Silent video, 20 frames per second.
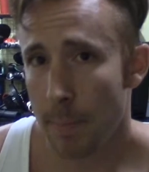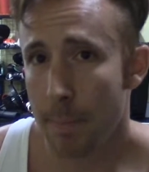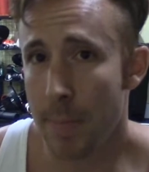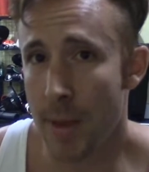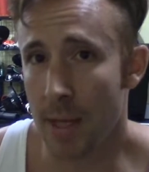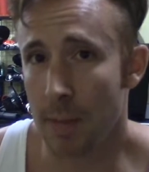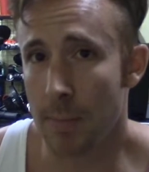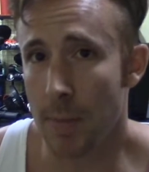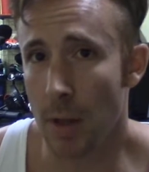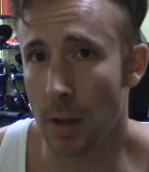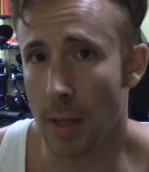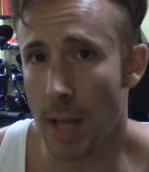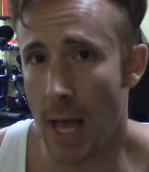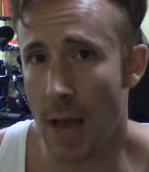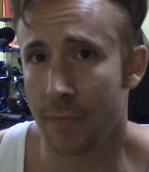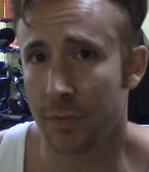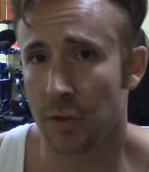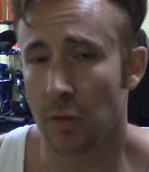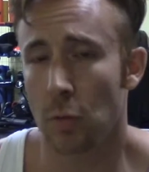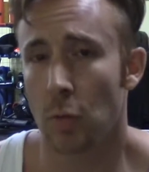big meal
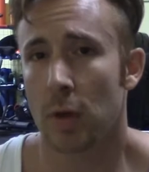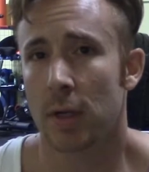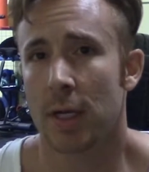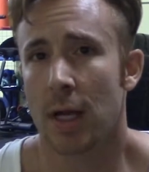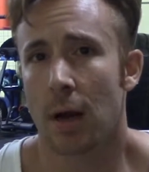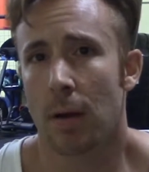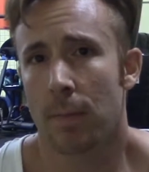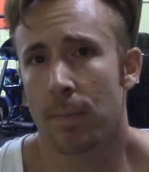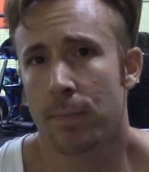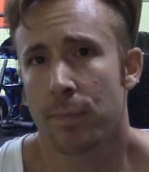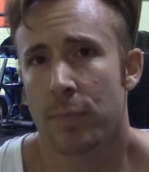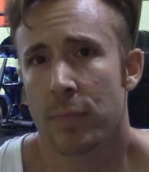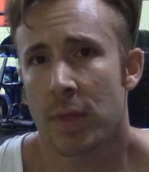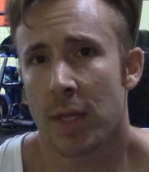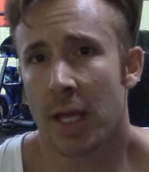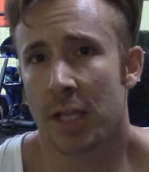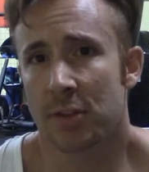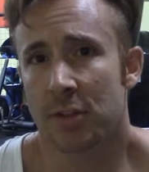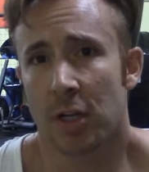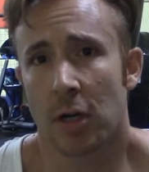after the workout.
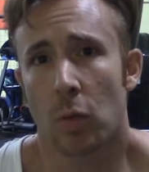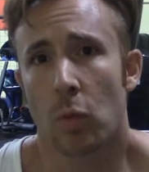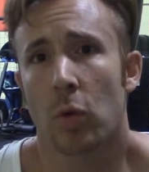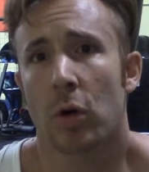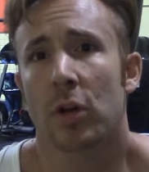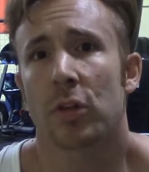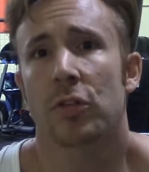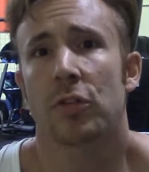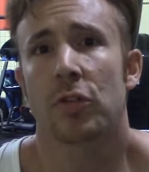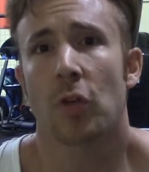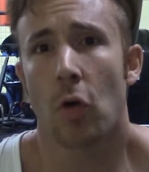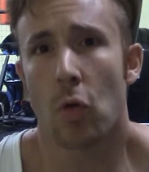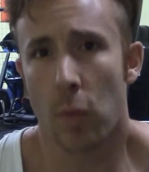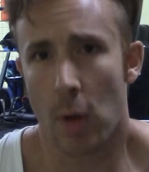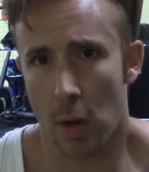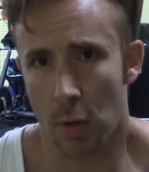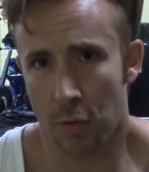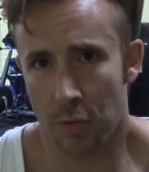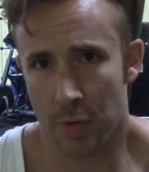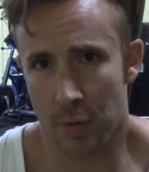It's going to work so
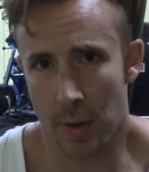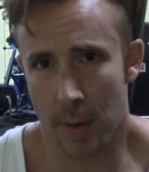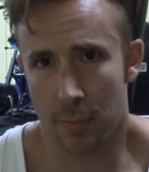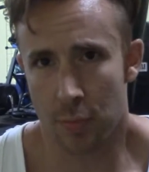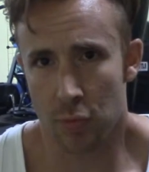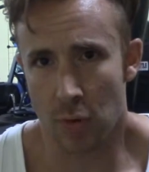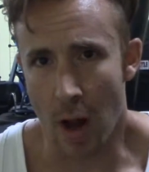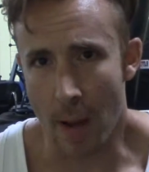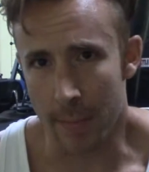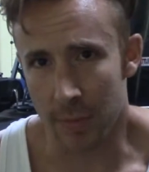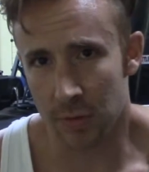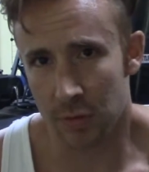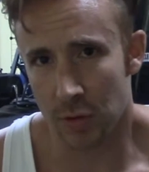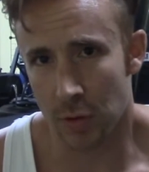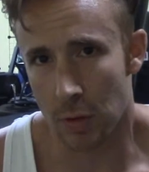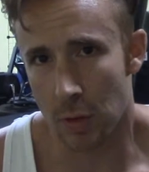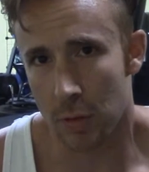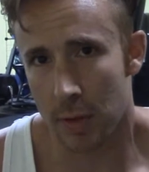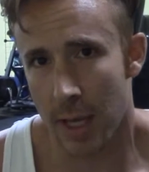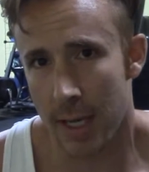well for you, I promise
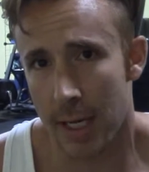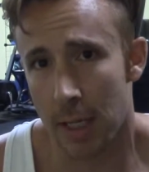you, okay?